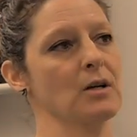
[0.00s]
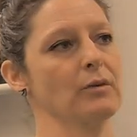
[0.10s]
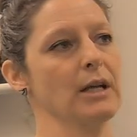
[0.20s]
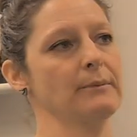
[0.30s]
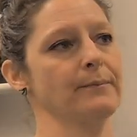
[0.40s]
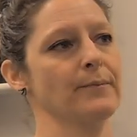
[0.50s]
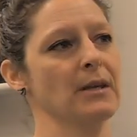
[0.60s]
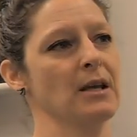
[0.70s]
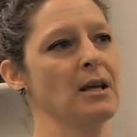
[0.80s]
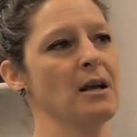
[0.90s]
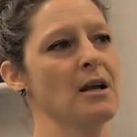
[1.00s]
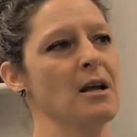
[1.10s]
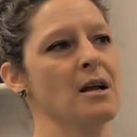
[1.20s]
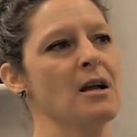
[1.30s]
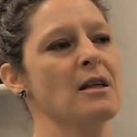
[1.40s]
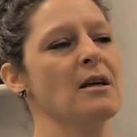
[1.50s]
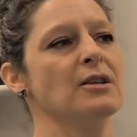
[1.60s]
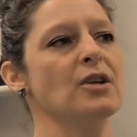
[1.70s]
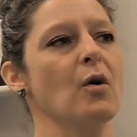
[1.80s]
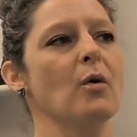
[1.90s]
Okay.
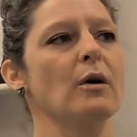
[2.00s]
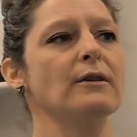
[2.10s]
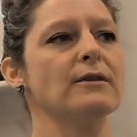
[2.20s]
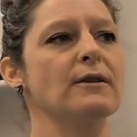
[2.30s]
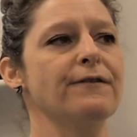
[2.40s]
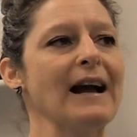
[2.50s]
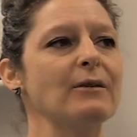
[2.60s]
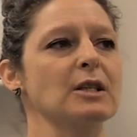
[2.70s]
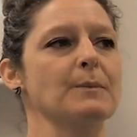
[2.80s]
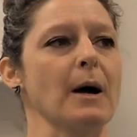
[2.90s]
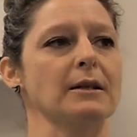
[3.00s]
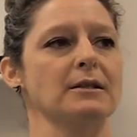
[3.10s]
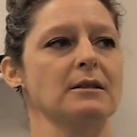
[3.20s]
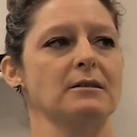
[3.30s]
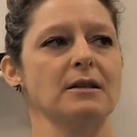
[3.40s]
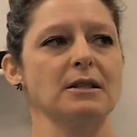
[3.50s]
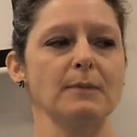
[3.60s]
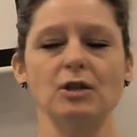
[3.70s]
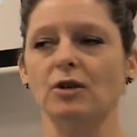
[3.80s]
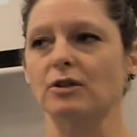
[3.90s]
So the fight response. This
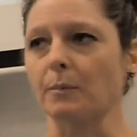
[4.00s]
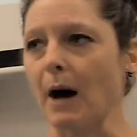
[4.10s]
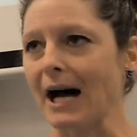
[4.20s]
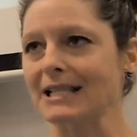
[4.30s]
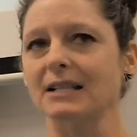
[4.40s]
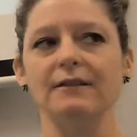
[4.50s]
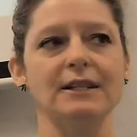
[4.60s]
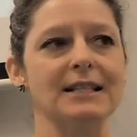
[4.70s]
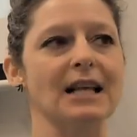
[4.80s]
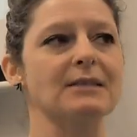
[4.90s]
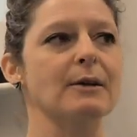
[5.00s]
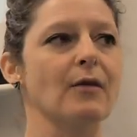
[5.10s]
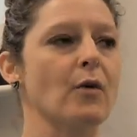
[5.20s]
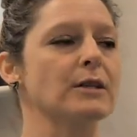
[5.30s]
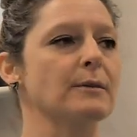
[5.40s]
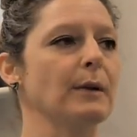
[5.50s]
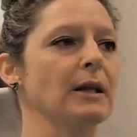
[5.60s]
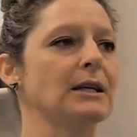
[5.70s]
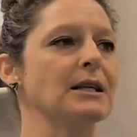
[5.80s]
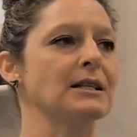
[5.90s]
means there's a positive assessment of one's
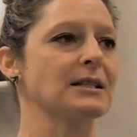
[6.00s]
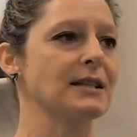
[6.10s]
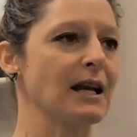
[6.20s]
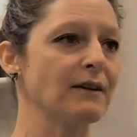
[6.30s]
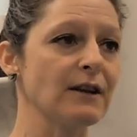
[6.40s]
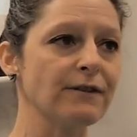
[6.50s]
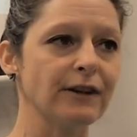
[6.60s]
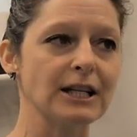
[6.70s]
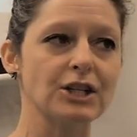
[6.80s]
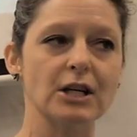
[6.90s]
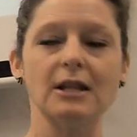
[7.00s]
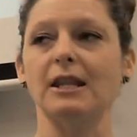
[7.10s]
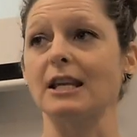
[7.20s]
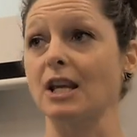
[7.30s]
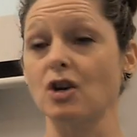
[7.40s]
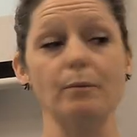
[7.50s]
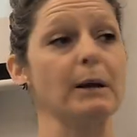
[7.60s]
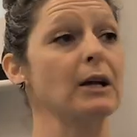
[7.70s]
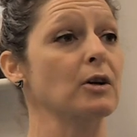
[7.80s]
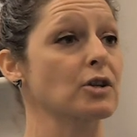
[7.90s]
ability, state of inflation, thinking you're
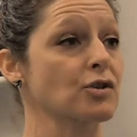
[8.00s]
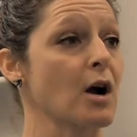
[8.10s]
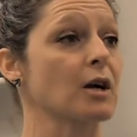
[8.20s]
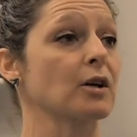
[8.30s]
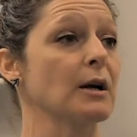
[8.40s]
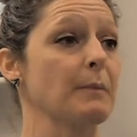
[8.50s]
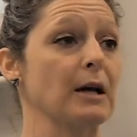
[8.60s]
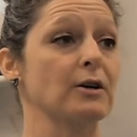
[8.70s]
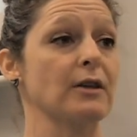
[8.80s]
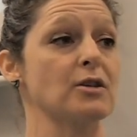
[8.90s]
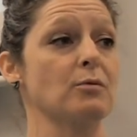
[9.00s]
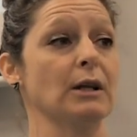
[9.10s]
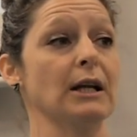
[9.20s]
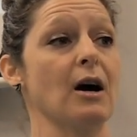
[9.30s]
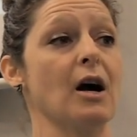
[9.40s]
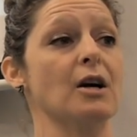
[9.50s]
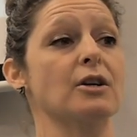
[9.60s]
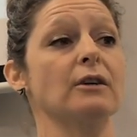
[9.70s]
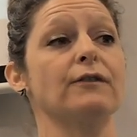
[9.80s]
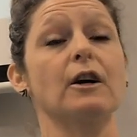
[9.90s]
bigger, stronger, and better than you really are,
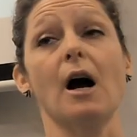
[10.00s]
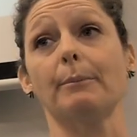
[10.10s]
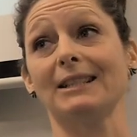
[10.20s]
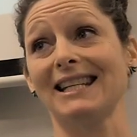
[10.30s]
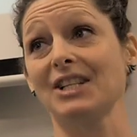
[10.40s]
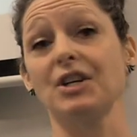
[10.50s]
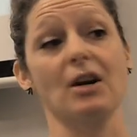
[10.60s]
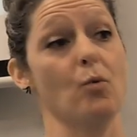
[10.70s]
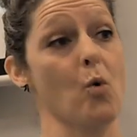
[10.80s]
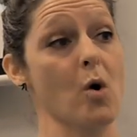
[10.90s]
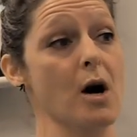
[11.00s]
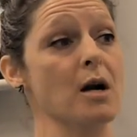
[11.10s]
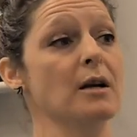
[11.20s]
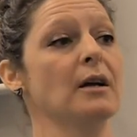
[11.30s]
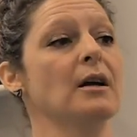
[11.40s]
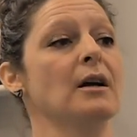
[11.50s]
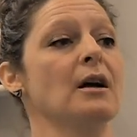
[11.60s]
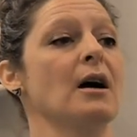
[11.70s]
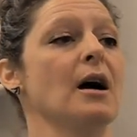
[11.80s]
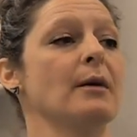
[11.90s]
good for competition and war,
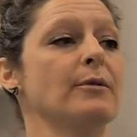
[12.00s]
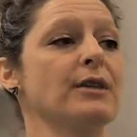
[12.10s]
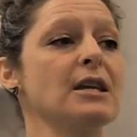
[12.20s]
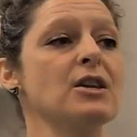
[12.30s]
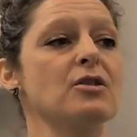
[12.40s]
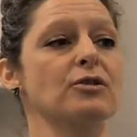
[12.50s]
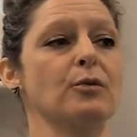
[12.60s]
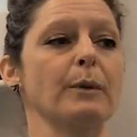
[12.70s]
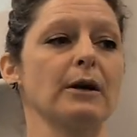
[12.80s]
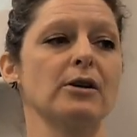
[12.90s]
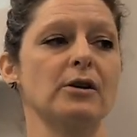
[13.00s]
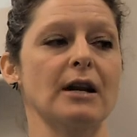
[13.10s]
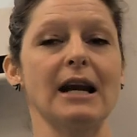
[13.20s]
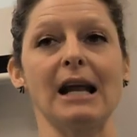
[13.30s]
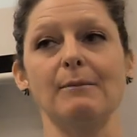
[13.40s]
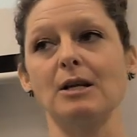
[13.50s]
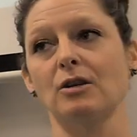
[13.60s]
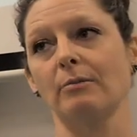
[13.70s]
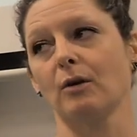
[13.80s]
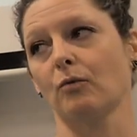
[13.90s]
um, thinking you're superior in aiming
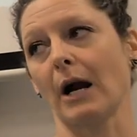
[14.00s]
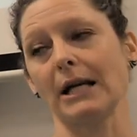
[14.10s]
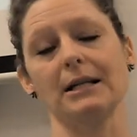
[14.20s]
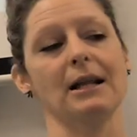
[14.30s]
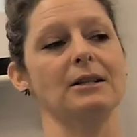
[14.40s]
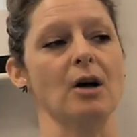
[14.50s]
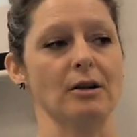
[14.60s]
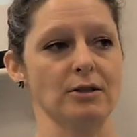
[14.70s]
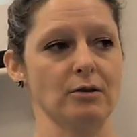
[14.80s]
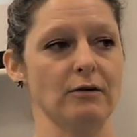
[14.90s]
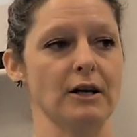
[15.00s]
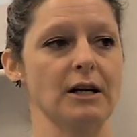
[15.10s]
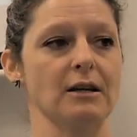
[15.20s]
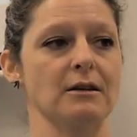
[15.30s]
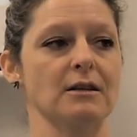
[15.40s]
to be right. That's also very